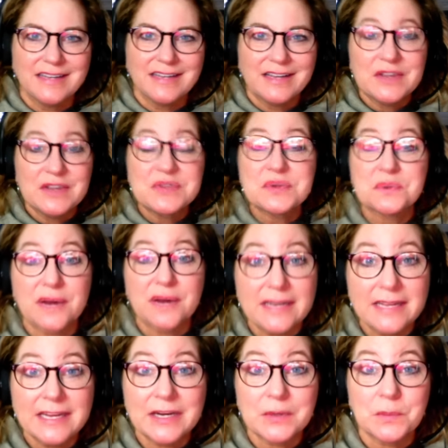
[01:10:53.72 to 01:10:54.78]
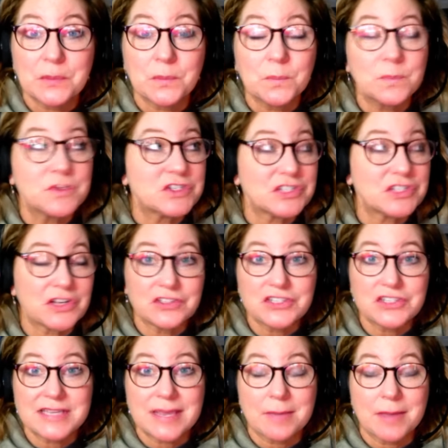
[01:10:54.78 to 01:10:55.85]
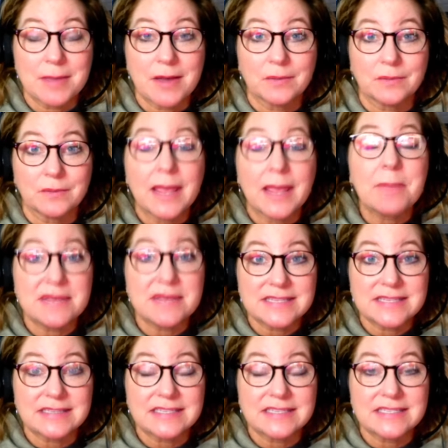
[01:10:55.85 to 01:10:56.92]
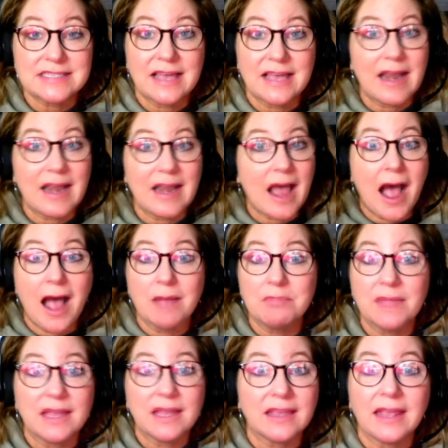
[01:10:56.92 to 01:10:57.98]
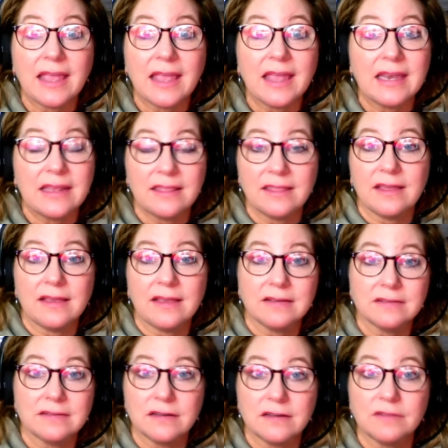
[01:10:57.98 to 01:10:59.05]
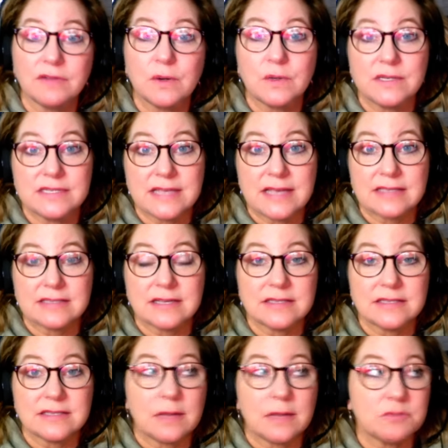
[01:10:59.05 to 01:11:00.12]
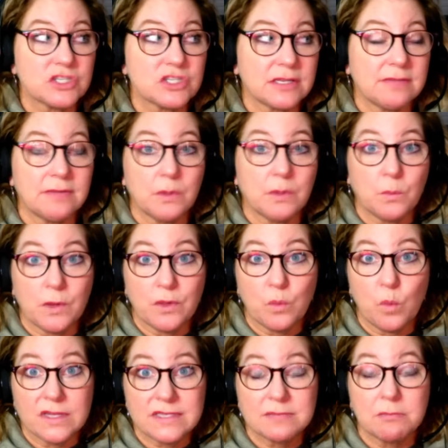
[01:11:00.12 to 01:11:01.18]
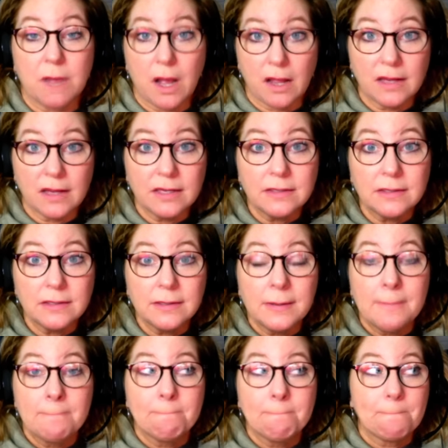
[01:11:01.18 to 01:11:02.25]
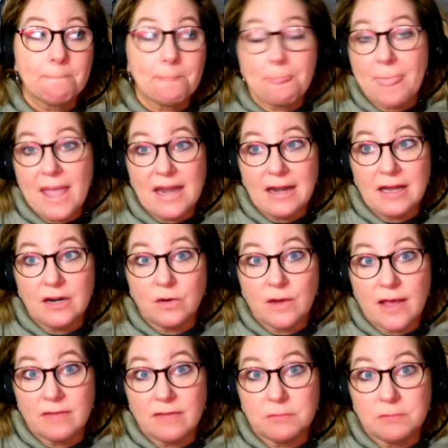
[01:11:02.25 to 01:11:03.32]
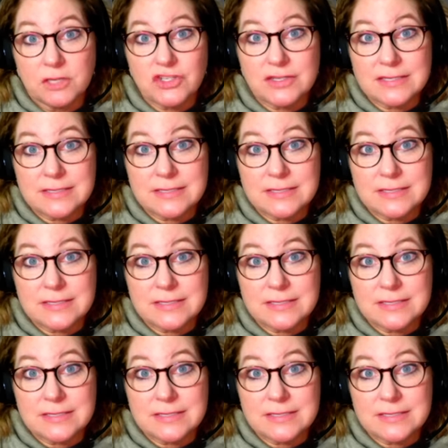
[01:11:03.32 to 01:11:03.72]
So right here, Janelle just came out and basically said, I'm not getting anything of Cody's assets. I'm just leaving with what's mine, and I don't have much that's